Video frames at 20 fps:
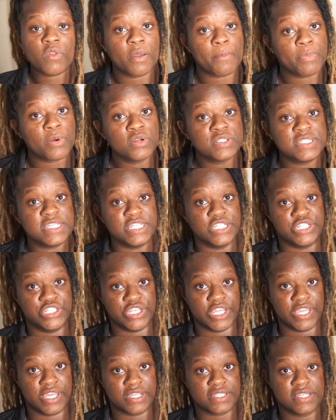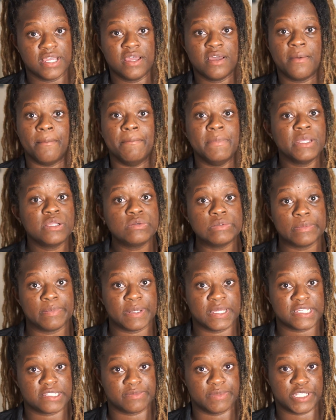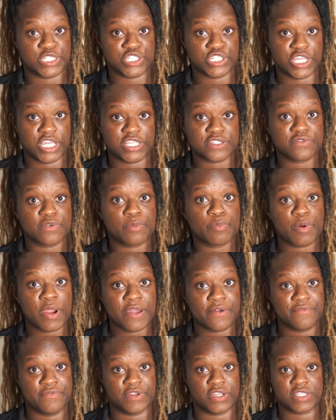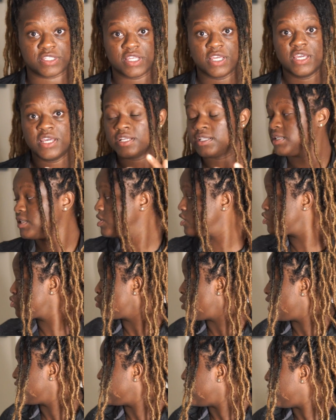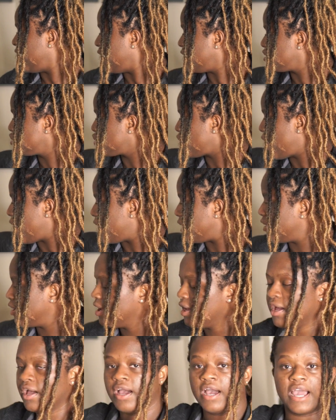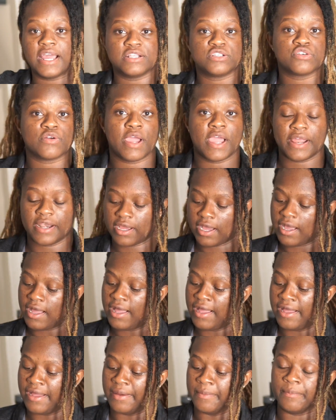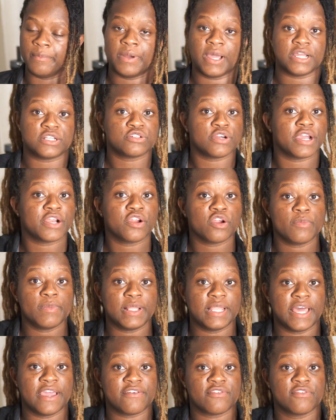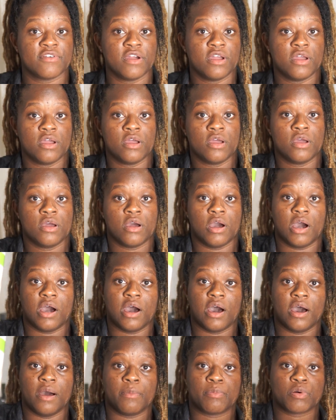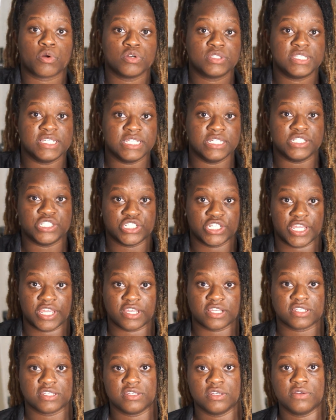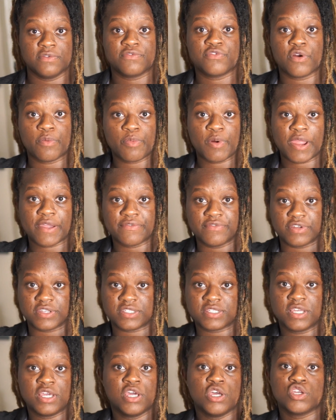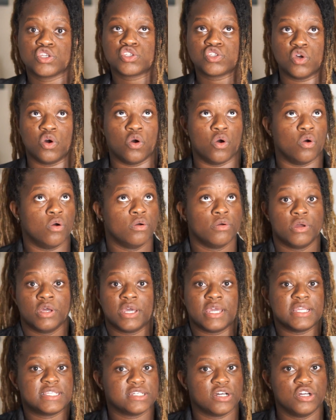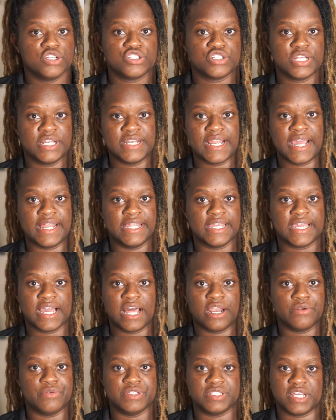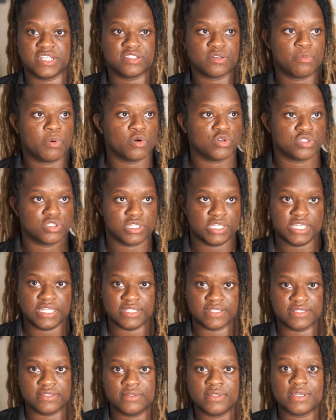protein shakes, meal replacement shakes for breakfast. This is one that I tried. I tried Herbalife protein shakes for breakfast. So it's 190 calories as opposed to eating